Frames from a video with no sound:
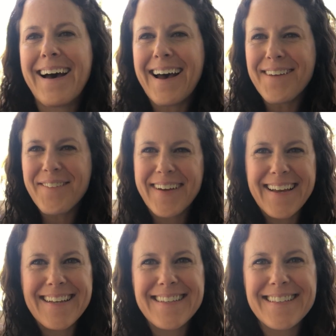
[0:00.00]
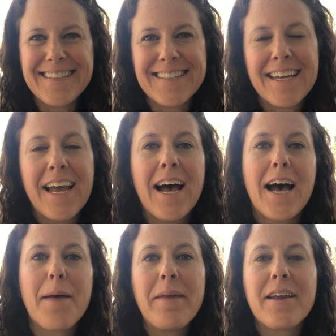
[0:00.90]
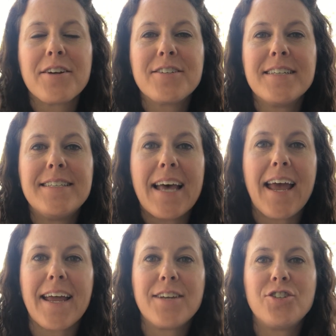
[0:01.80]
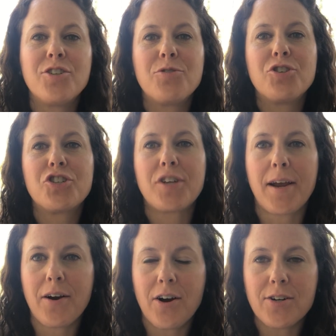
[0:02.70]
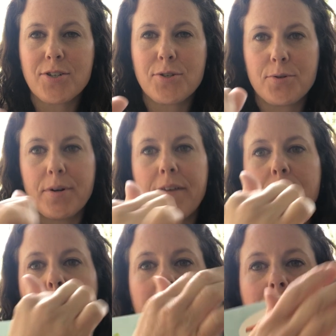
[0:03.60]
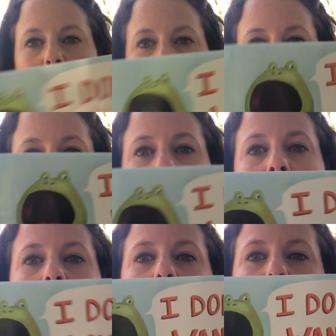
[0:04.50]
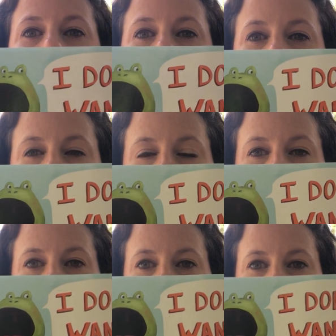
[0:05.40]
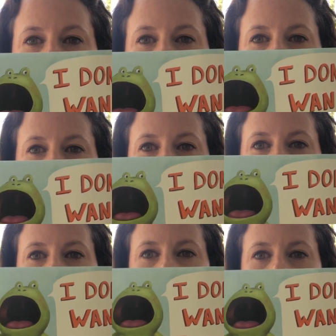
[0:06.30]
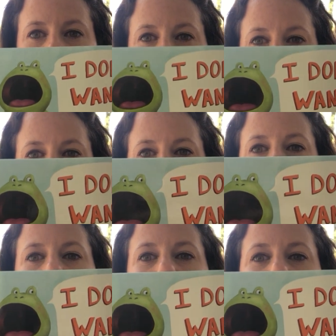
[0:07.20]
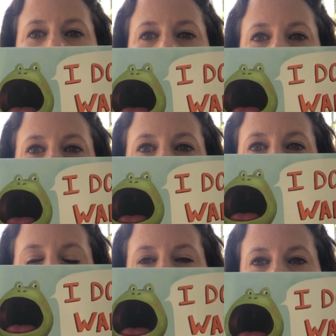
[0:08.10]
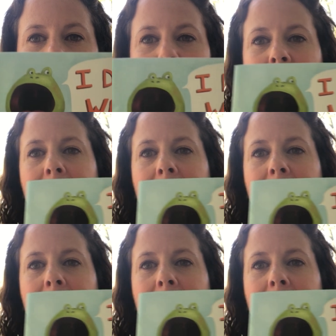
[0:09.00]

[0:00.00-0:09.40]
Hi friends! I'm here today to share our story of the week again. I Don't Want to Be a Frog, written by Dev Petty.